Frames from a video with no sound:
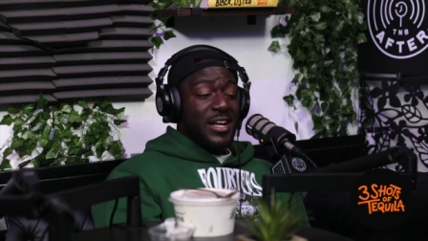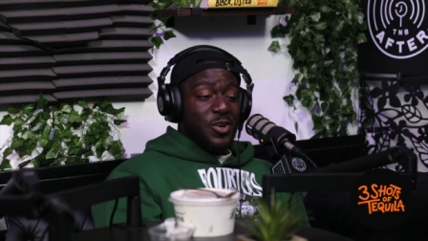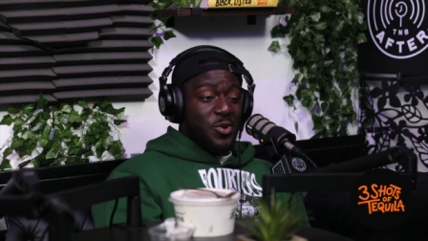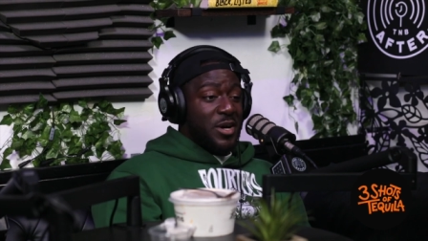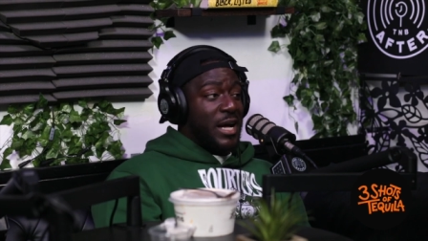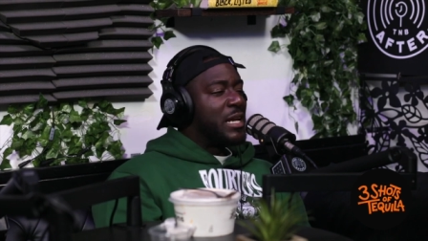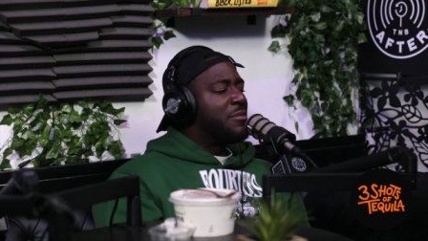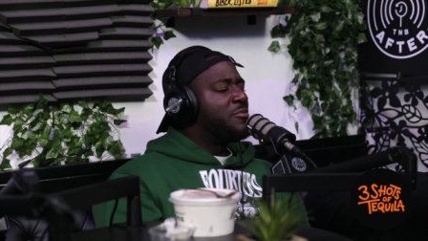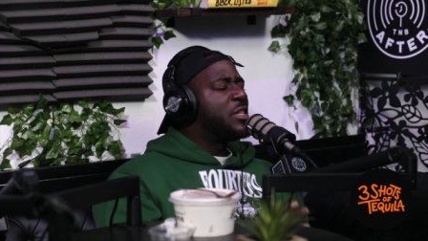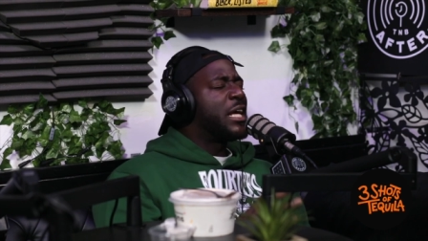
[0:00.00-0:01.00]
Hello. And they're,
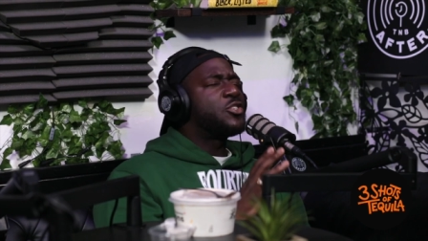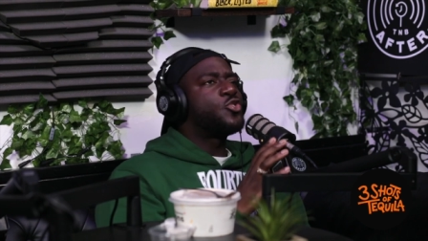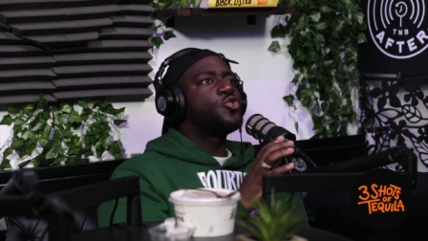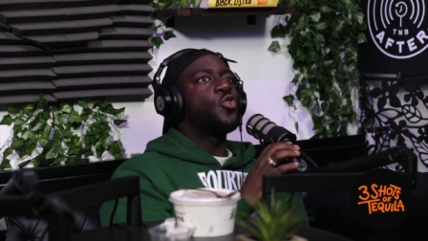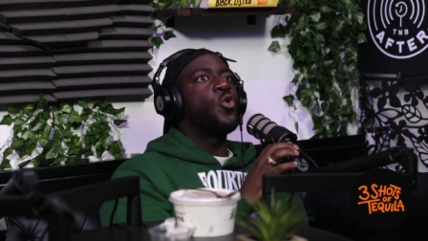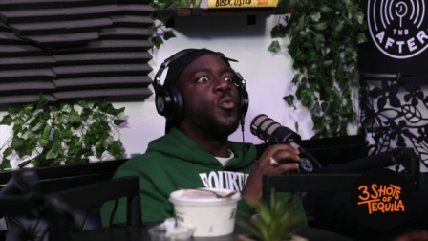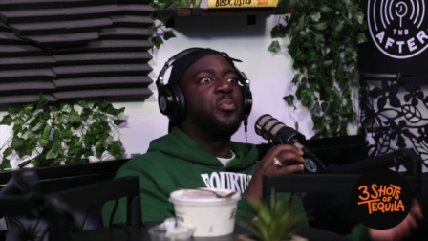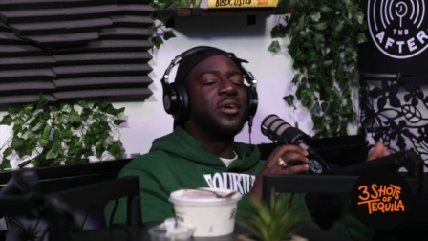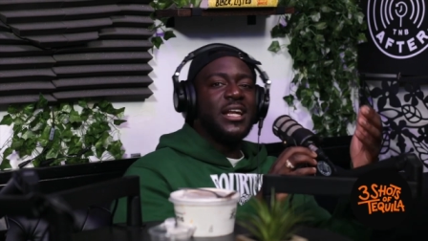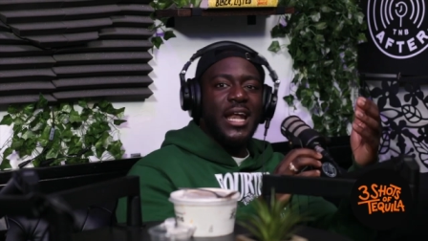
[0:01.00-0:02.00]
they're so
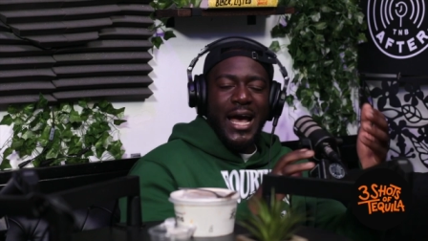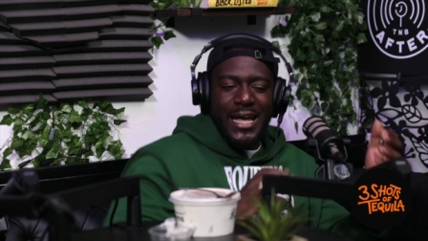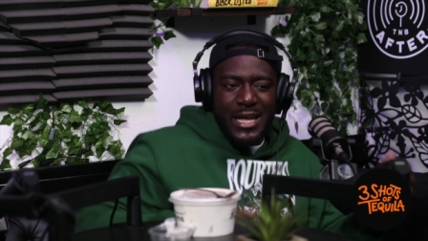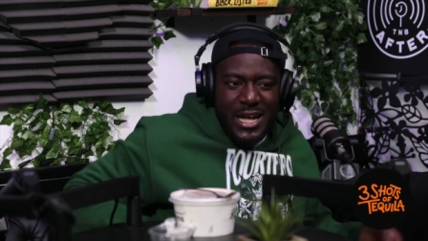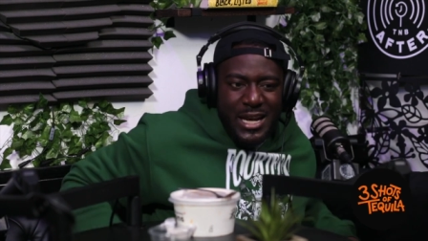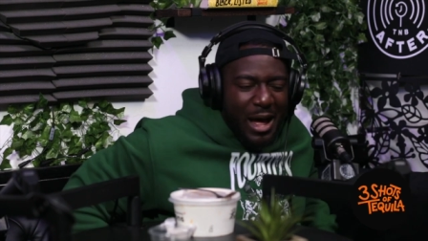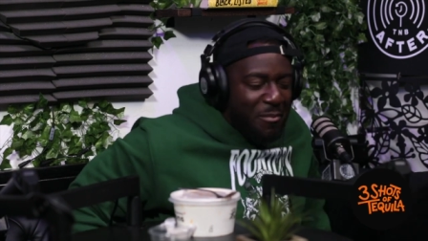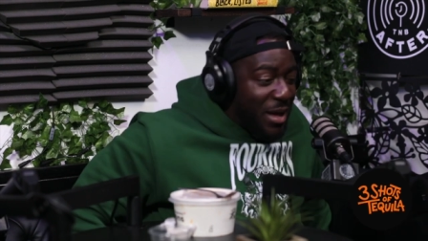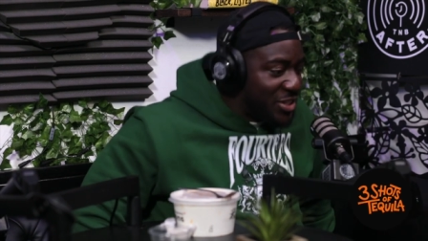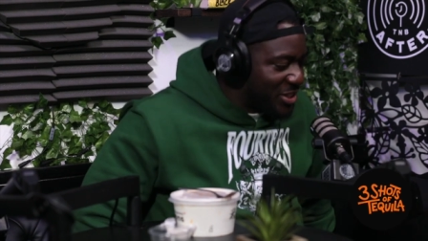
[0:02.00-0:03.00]
polite. Like,
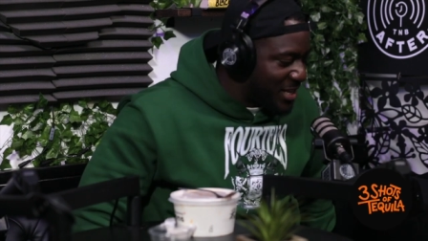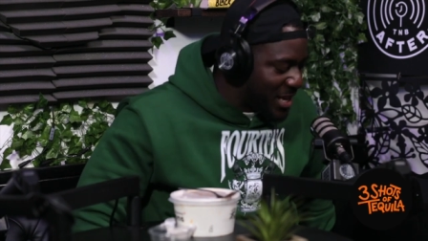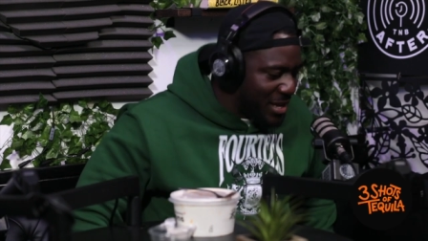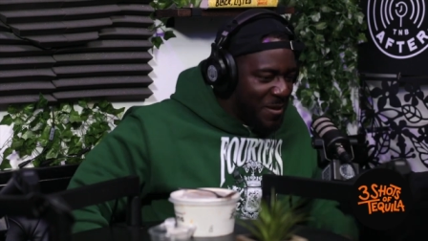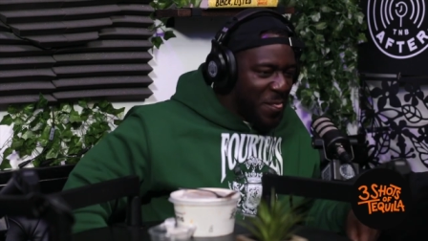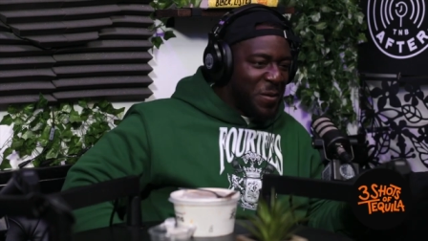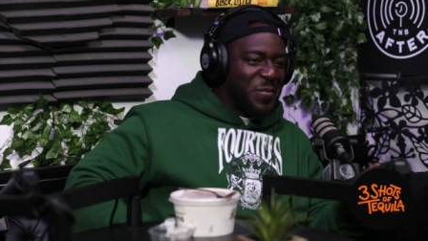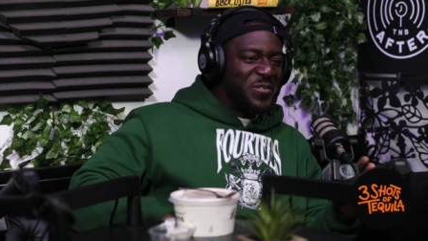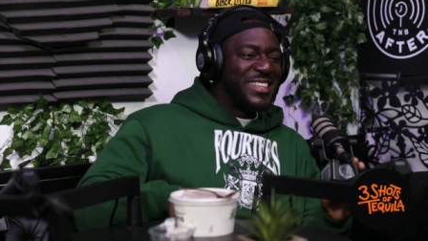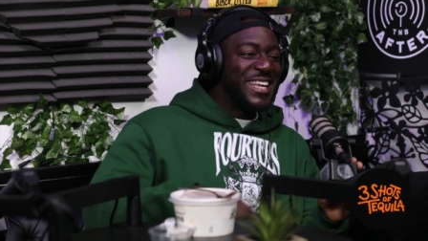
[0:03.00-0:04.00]
imagine, yeah,
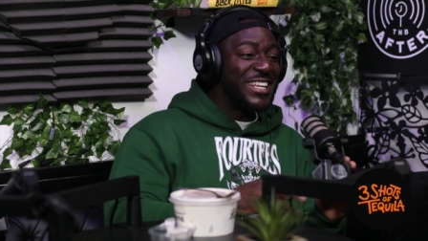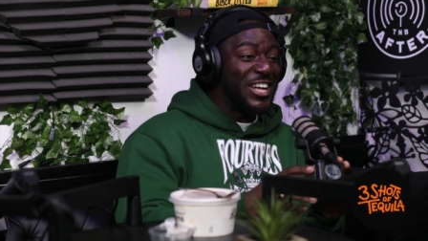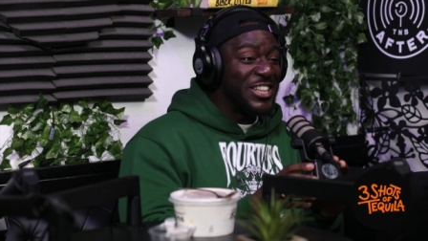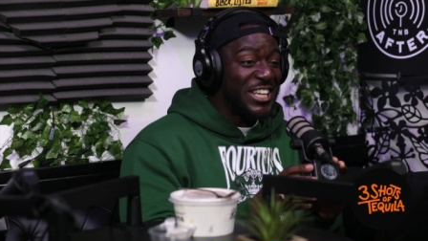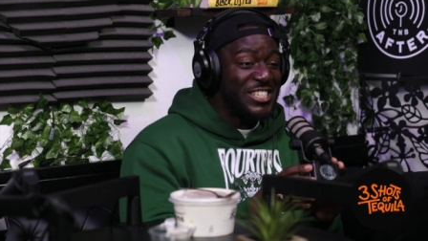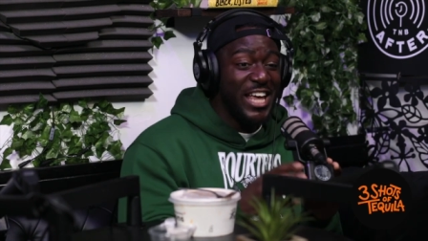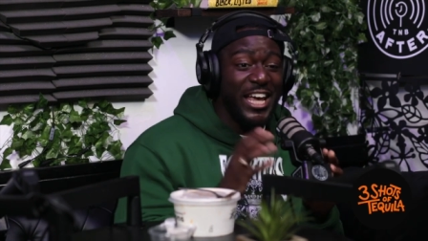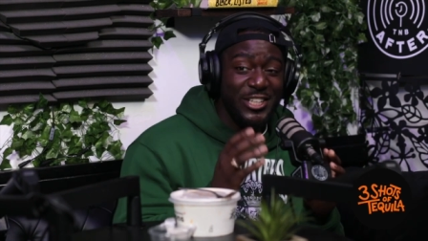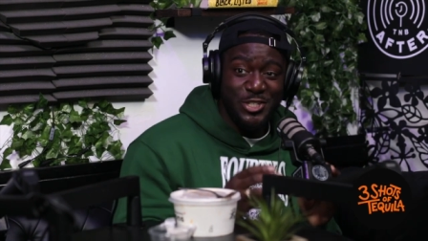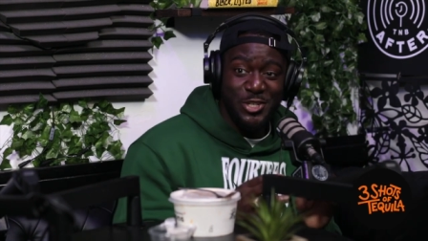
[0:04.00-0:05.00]
they're, they're
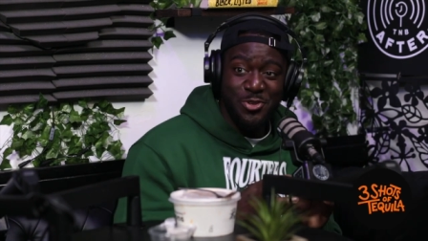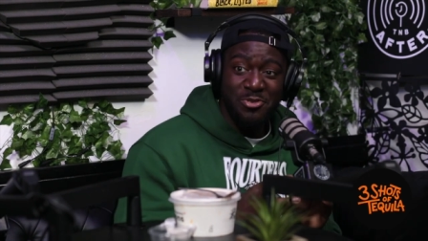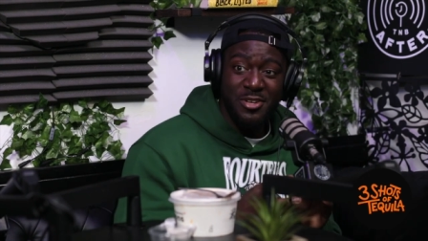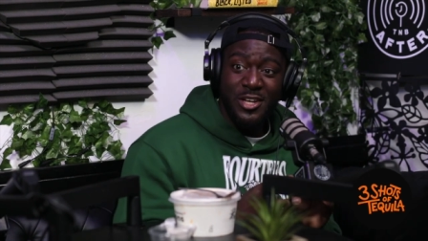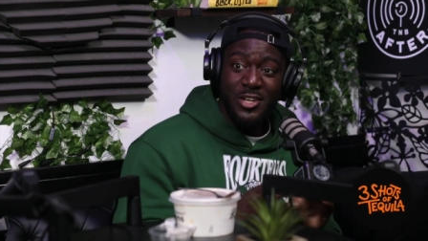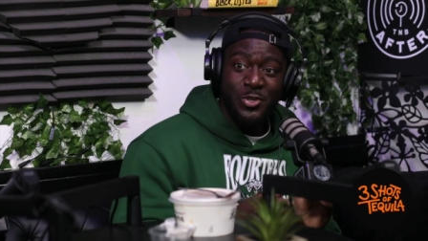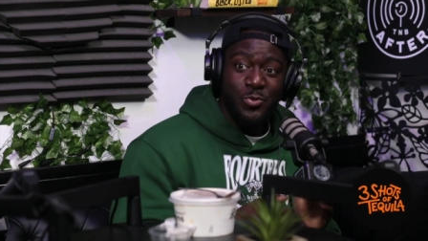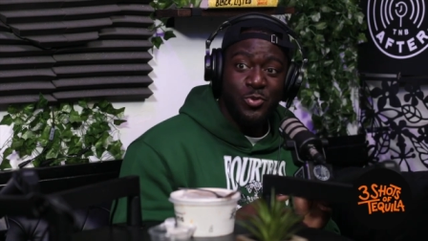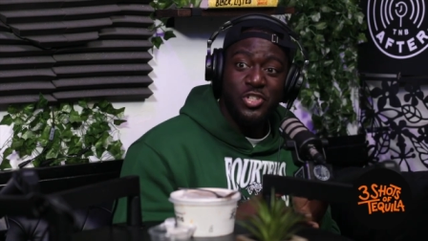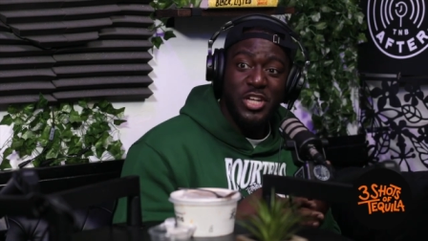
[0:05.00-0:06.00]
saying to you,
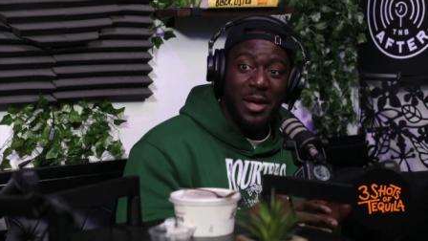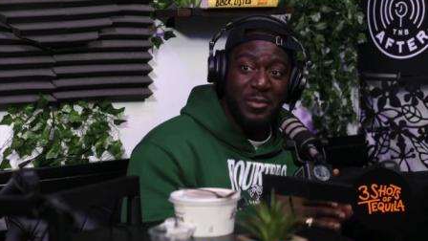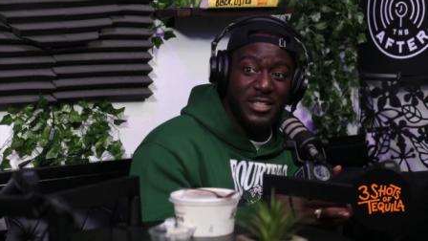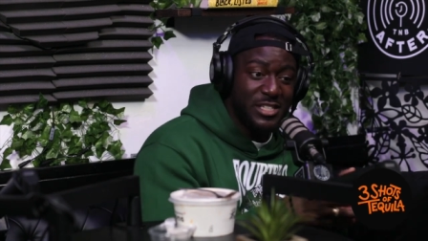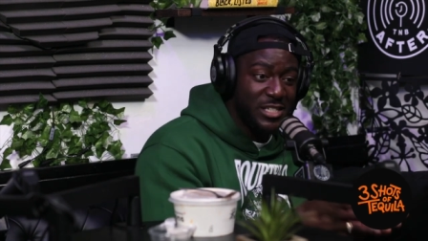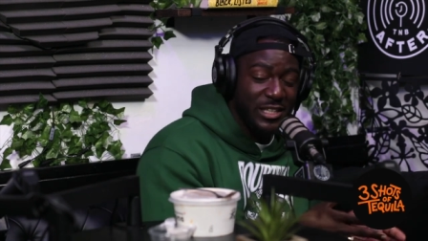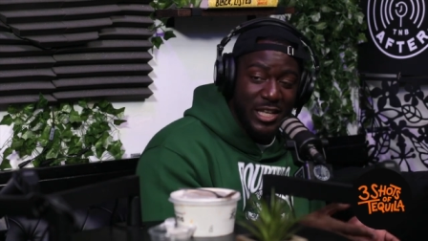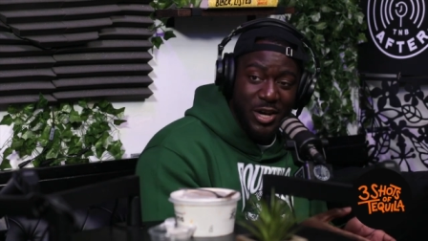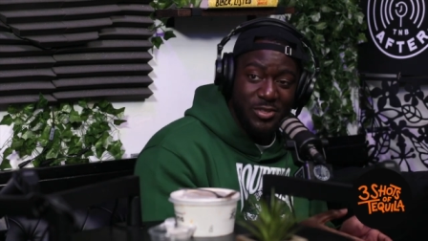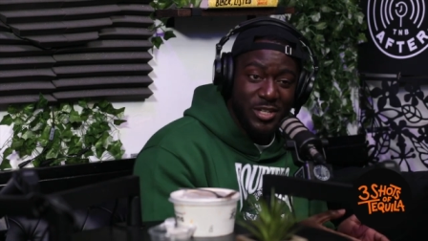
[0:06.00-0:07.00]
would you like me to sit
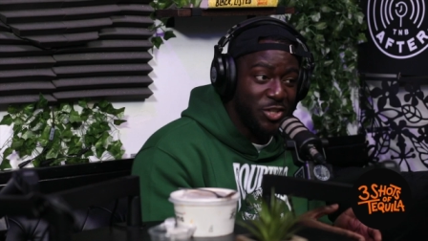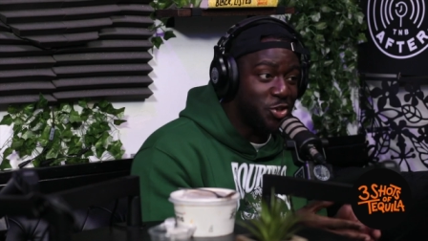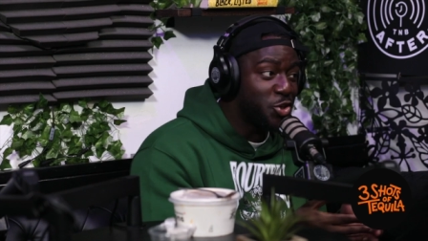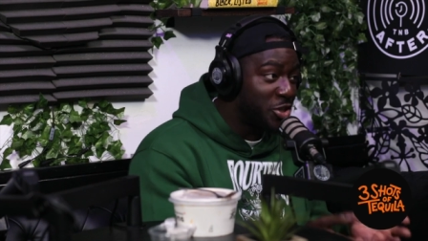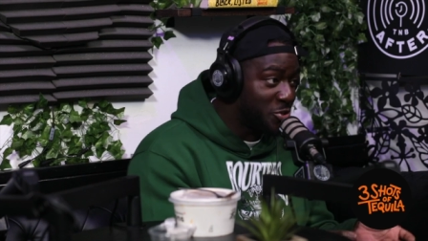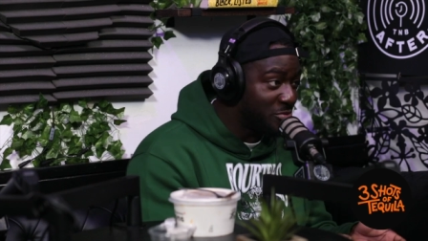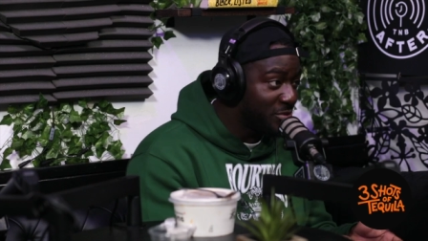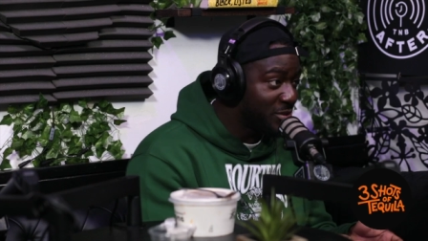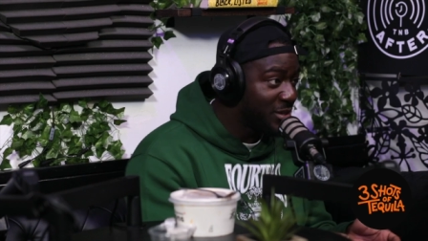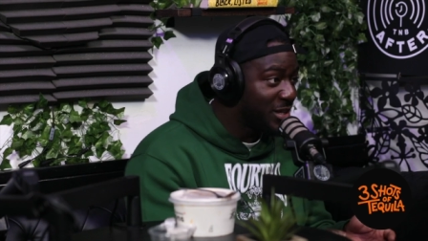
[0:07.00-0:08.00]
down and join you?
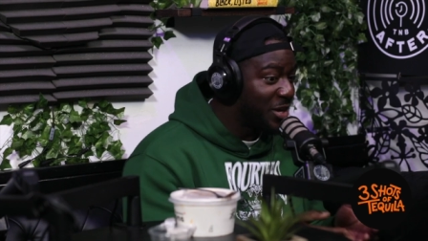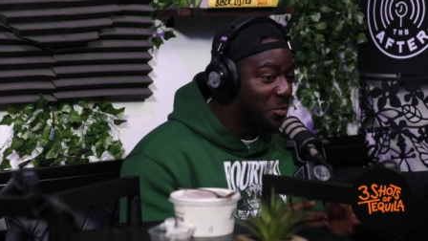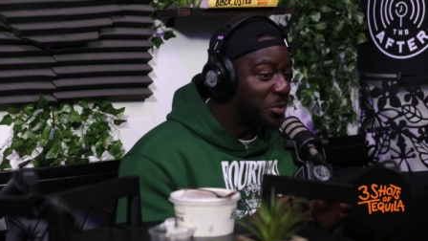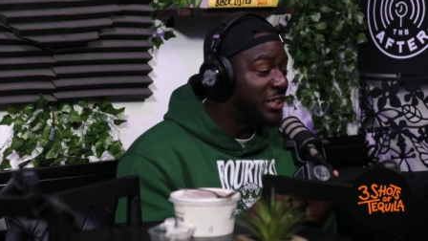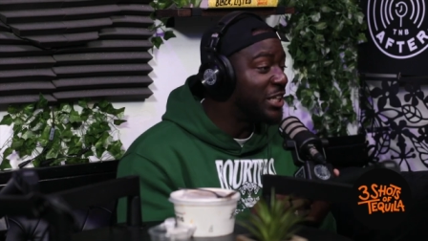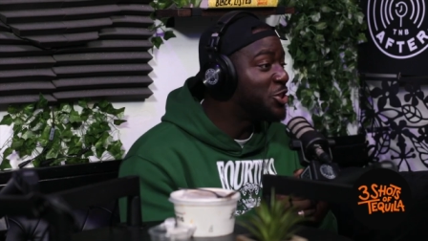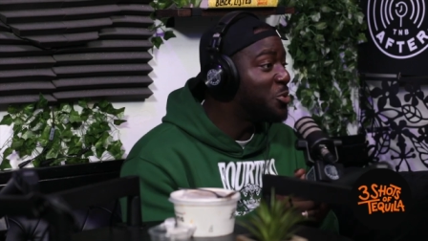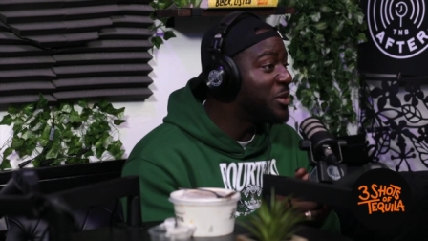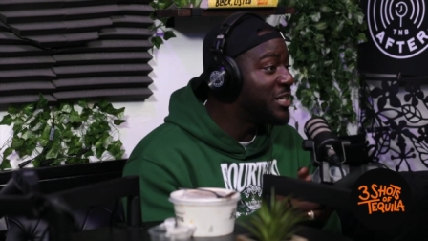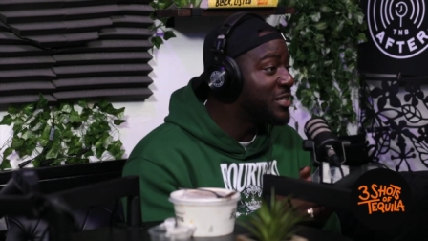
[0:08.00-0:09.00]
But then they're
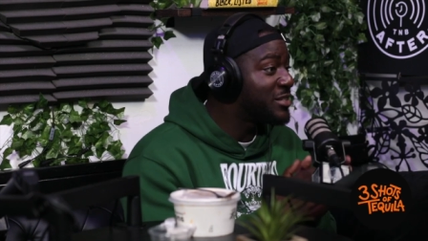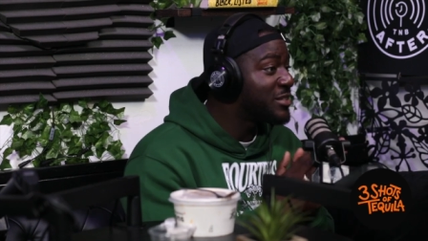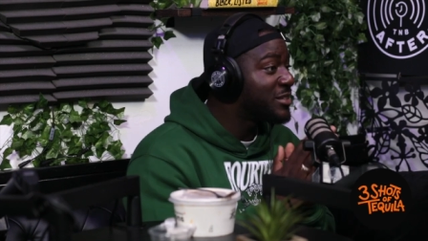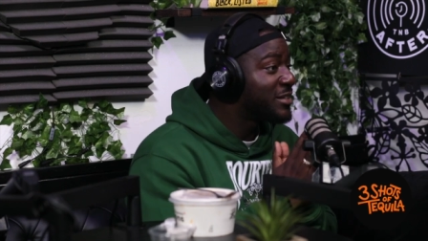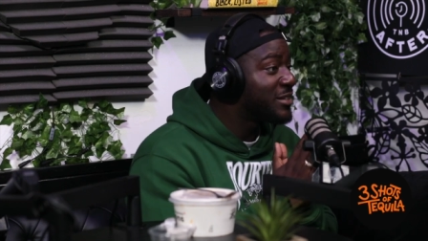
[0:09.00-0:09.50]
doing this.